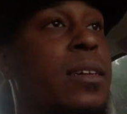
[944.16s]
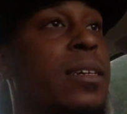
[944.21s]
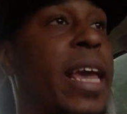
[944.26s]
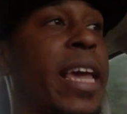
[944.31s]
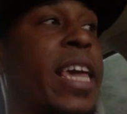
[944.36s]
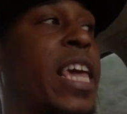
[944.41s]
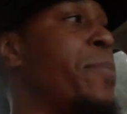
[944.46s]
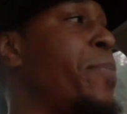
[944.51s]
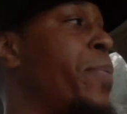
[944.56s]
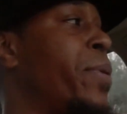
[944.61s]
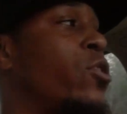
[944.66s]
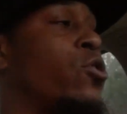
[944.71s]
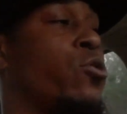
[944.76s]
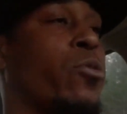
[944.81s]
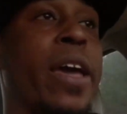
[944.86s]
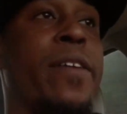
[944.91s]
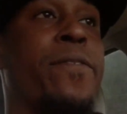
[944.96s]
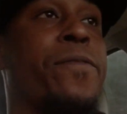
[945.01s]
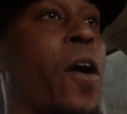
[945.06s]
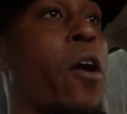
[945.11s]
They keep it
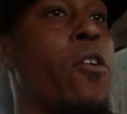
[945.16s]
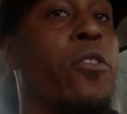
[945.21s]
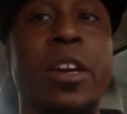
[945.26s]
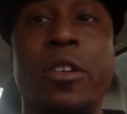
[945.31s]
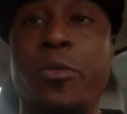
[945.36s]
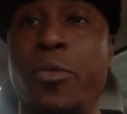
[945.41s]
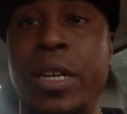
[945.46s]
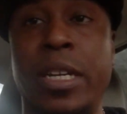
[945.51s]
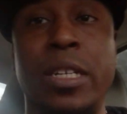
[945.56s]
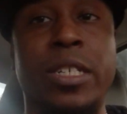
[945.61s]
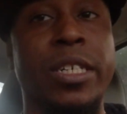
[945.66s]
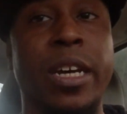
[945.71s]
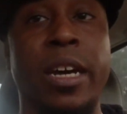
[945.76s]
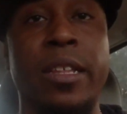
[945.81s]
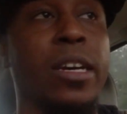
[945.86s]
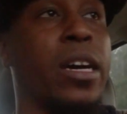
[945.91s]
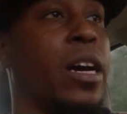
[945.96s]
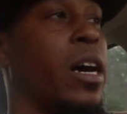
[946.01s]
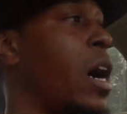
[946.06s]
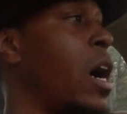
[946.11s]
straight funky with each
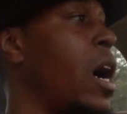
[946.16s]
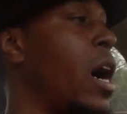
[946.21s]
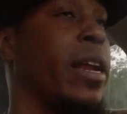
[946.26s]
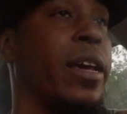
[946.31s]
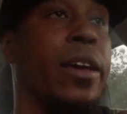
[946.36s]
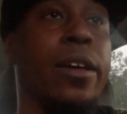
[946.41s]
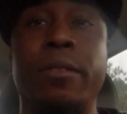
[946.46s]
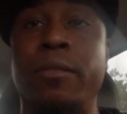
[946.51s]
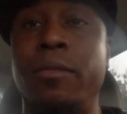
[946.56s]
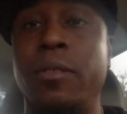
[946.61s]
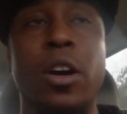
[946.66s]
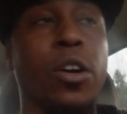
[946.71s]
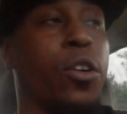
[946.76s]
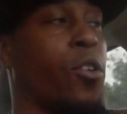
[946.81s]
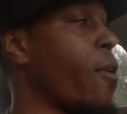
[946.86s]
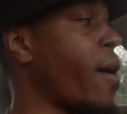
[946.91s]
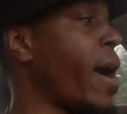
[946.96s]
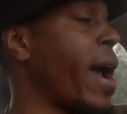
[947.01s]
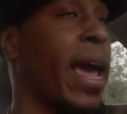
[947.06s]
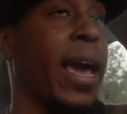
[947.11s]
other. 100,
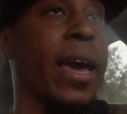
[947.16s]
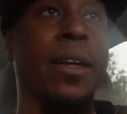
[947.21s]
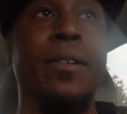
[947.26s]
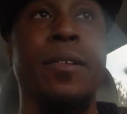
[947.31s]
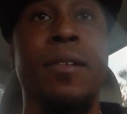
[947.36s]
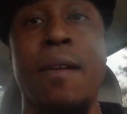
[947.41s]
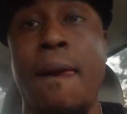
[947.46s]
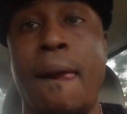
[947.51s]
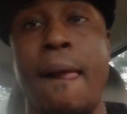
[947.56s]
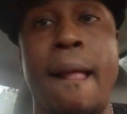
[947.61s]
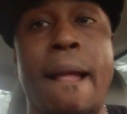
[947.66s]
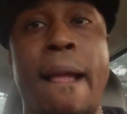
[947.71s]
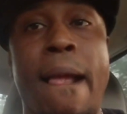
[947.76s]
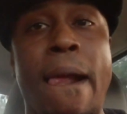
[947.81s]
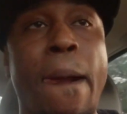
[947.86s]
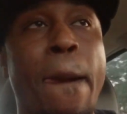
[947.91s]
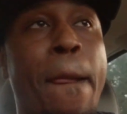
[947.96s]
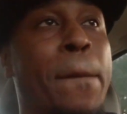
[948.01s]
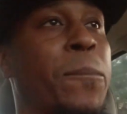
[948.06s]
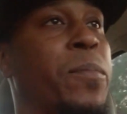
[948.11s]

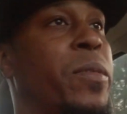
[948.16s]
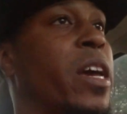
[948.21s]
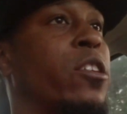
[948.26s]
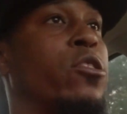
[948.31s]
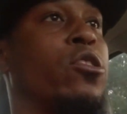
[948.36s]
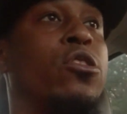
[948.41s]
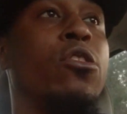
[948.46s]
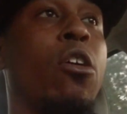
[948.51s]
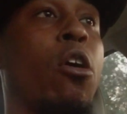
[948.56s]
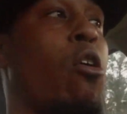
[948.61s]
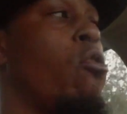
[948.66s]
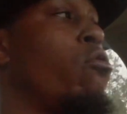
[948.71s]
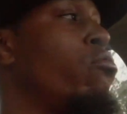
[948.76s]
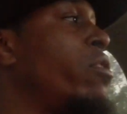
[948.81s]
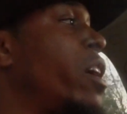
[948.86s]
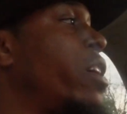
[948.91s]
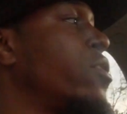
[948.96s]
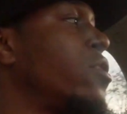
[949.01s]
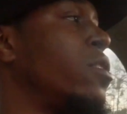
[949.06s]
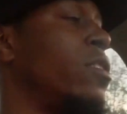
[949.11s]
$1,000. There's you know
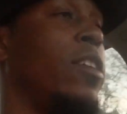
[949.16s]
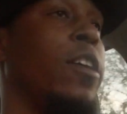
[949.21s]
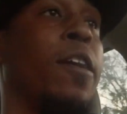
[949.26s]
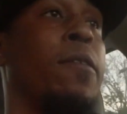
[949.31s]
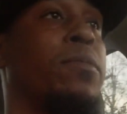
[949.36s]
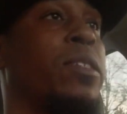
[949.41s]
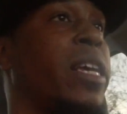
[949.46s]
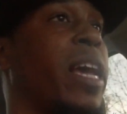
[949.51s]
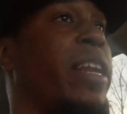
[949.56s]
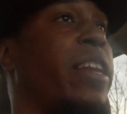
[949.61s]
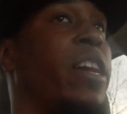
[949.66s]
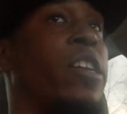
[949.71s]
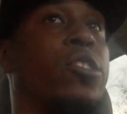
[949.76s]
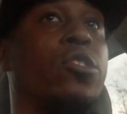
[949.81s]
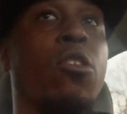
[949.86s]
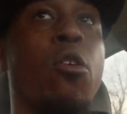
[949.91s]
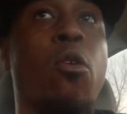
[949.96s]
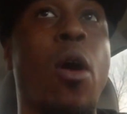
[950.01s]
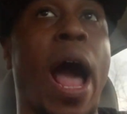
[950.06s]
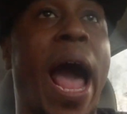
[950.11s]
what I'm saying? There's
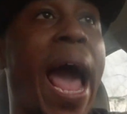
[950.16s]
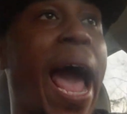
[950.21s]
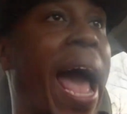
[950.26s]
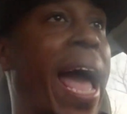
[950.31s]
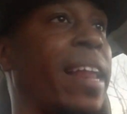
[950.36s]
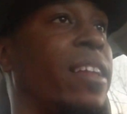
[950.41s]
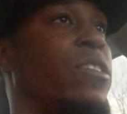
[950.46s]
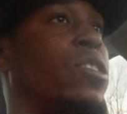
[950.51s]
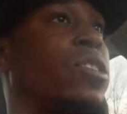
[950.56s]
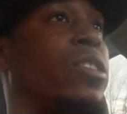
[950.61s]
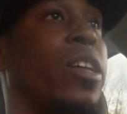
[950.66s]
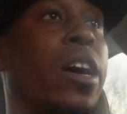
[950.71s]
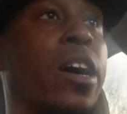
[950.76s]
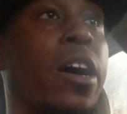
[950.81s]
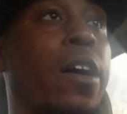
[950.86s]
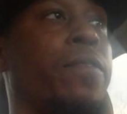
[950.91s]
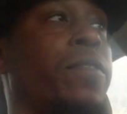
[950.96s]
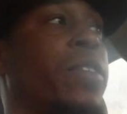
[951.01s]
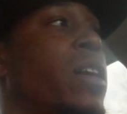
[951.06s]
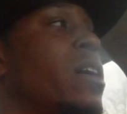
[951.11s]
no hiding
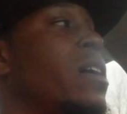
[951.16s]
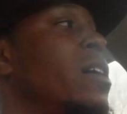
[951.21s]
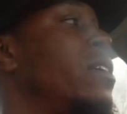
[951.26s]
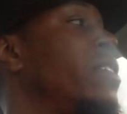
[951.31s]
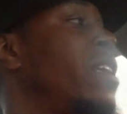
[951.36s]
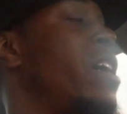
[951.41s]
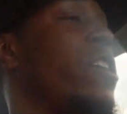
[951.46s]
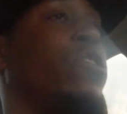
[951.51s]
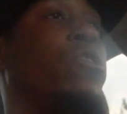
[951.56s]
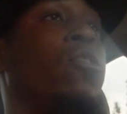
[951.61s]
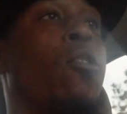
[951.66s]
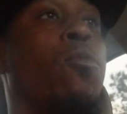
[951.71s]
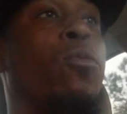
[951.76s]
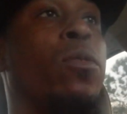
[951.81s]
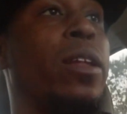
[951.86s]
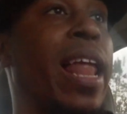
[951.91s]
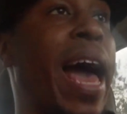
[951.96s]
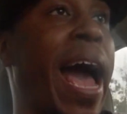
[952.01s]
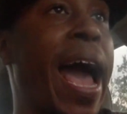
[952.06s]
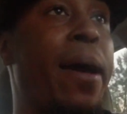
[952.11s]
stuff. There's no
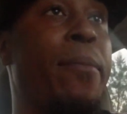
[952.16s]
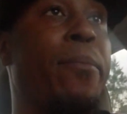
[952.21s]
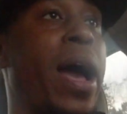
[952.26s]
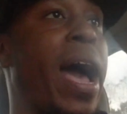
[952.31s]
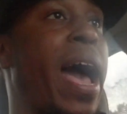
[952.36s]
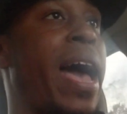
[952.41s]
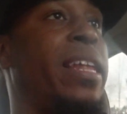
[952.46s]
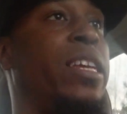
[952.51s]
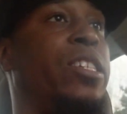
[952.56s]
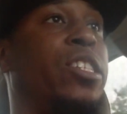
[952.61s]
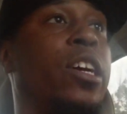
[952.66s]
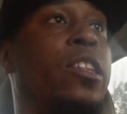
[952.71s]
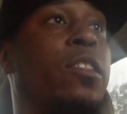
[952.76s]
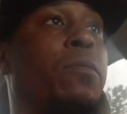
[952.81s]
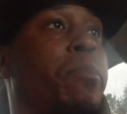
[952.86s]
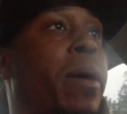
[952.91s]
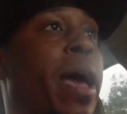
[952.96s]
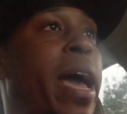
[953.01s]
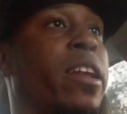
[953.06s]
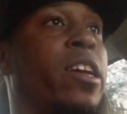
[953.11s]
lying behind each
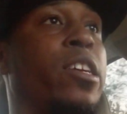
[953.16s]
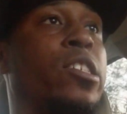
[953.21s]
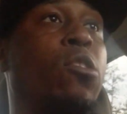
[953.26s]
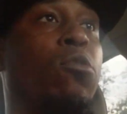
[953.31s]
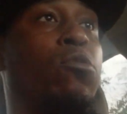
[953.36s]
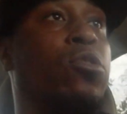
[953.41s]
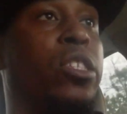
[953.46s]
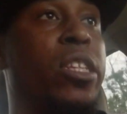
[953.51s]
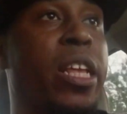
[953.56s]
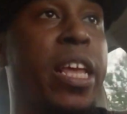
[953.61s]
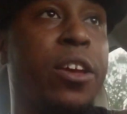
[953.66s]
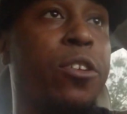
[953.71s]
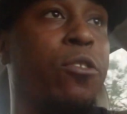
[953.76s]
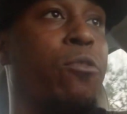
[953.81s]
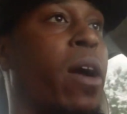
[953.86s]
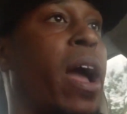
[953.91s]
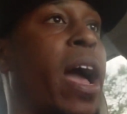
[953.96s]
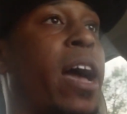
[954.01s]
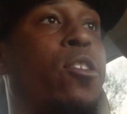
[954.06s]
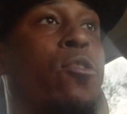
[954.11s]
other's back. There's no sneaking
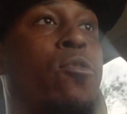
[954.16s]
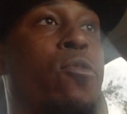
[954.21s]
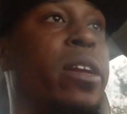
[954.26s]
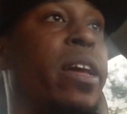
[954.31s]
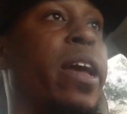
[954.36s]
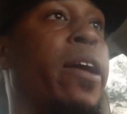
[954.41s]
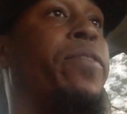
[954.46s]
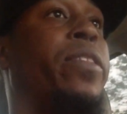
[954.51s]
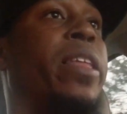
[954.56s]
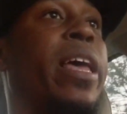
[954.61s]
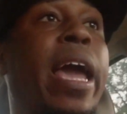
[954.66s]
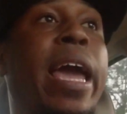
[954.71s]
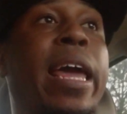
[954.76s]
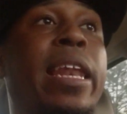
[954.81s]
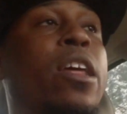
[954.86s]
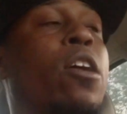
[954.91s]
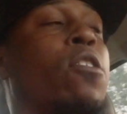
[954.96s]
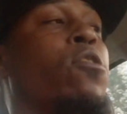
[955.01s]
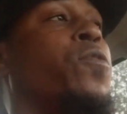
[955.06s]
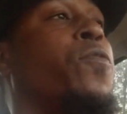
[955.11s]
around doing everything.
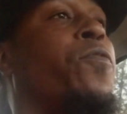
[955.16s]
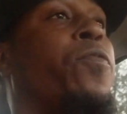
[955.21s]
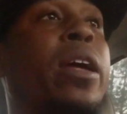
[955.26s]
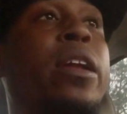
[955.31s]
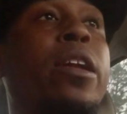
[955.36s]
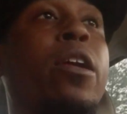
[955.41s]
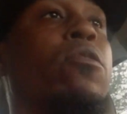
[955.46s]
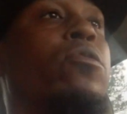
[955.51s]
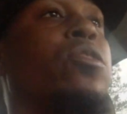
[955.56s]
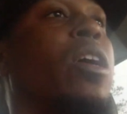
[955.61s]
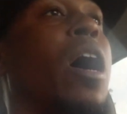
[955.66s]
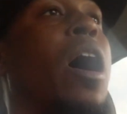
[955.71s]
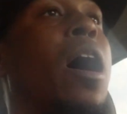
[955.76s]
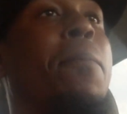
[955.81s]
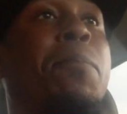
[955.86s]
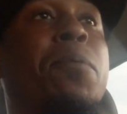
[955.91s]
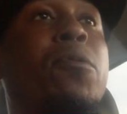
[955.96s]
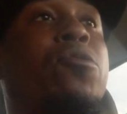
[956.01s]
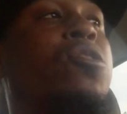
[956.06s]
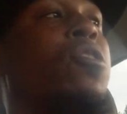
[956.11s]
And those
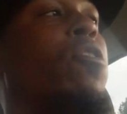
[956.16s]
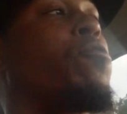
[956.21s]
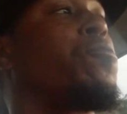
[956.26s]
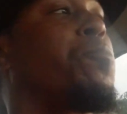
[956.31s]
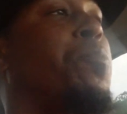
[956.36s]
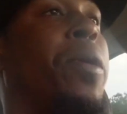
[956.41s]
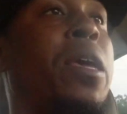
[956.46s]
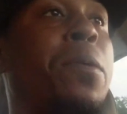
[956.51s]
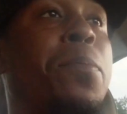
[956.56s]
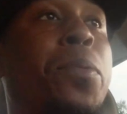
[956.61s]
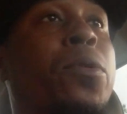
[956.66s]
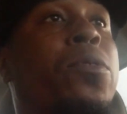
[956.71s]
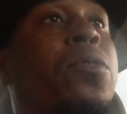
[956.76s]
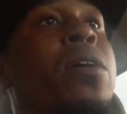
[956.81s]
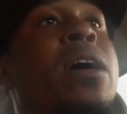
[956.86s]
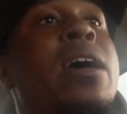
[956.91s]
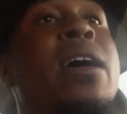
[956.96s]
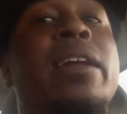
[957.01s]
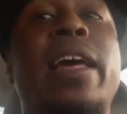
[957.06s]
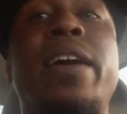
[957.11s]
couples, those people,
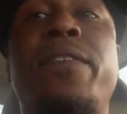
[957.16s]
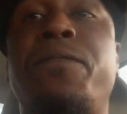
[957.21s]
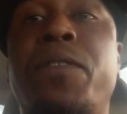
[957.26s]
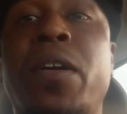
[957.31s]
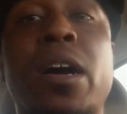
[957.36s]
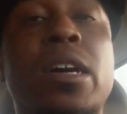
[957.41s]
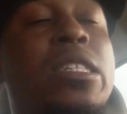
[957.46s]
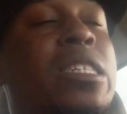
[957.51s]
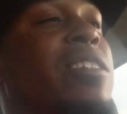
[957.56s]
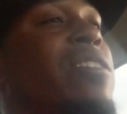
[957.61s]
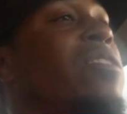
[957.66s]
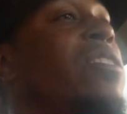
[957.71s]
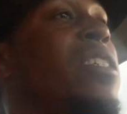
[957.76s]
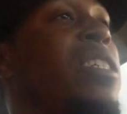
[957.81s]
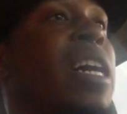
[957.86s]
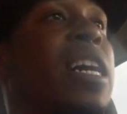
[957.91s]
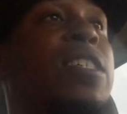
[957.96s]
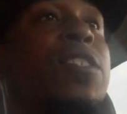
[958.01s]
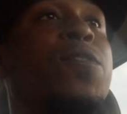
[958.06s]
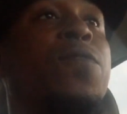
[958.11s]
they function
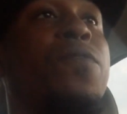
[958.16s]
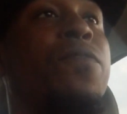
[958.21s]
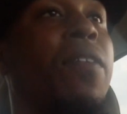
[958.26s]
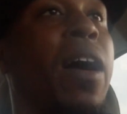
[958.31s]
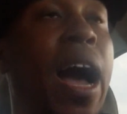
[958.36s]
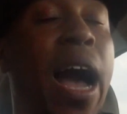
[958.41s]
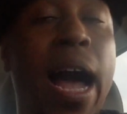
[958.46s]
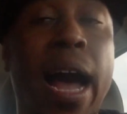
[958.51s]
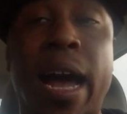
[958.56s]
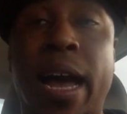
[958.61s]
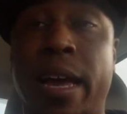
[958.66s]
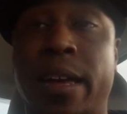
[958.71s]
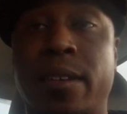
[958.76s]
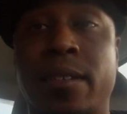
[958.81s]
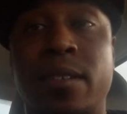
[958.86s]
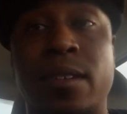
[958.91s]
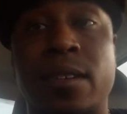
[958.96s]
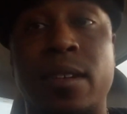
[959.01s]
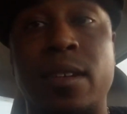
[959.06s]
just fine.